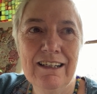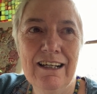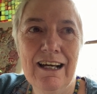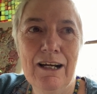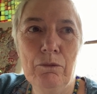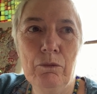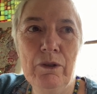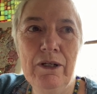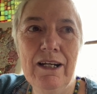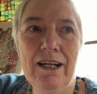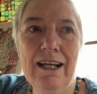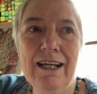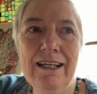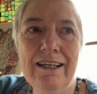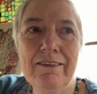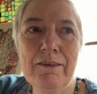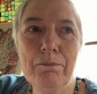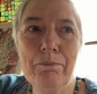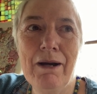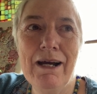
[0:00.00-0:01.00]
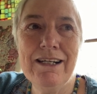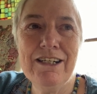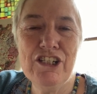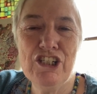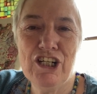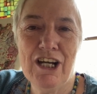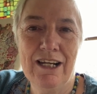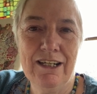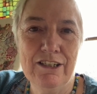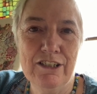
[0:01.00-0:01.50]
I wouldn't like the pattern
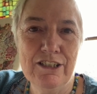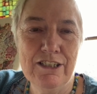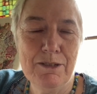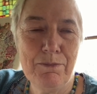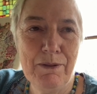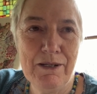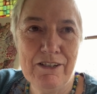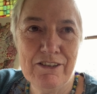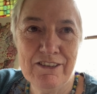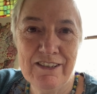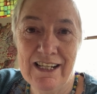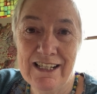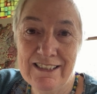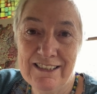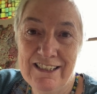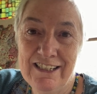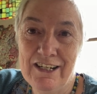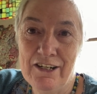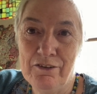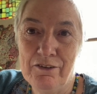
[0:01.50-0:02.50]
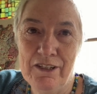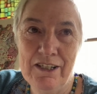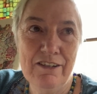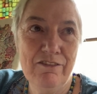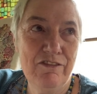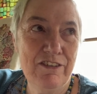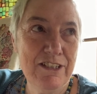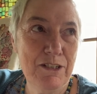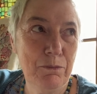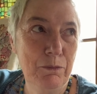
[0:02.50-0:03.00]
challenge because that's, you know, the
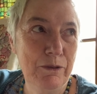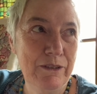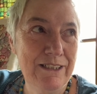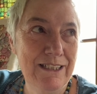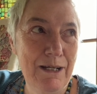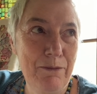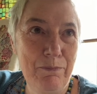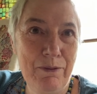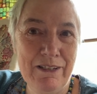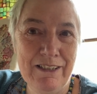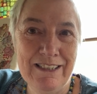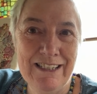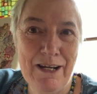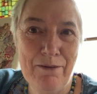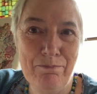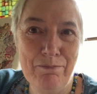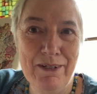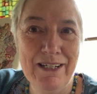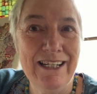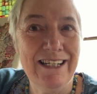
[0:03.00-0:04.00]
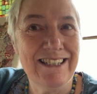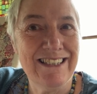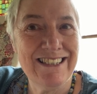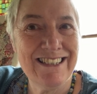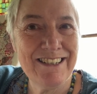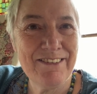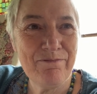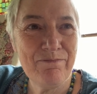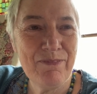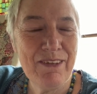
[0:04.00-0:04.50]
invisible zip in 10
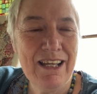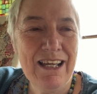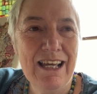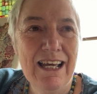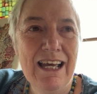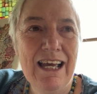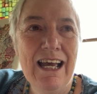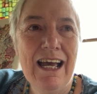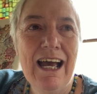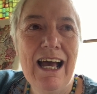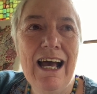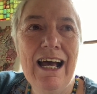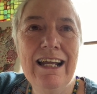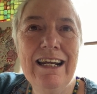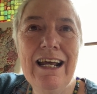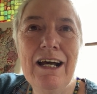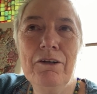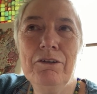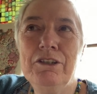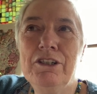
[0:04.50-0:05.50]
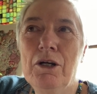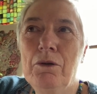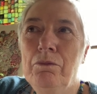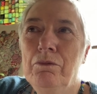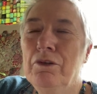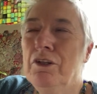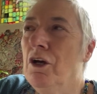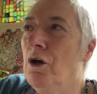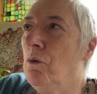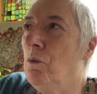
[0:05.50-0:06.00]
minutes. And I
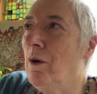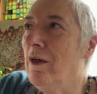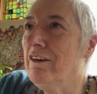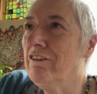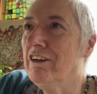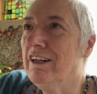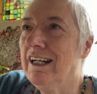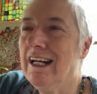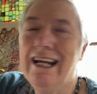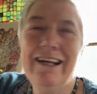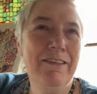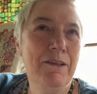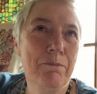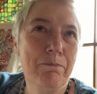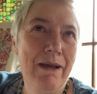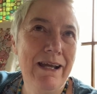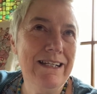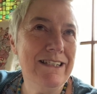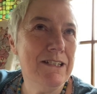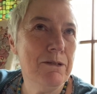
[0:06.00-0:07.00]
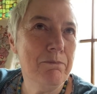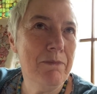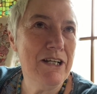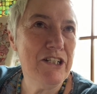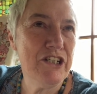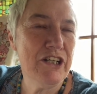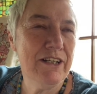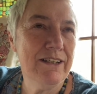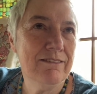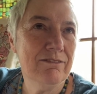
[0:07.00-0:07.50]
don't know whether I'd like the made to
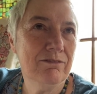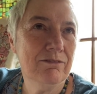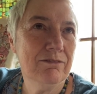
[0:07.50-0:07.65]
measure.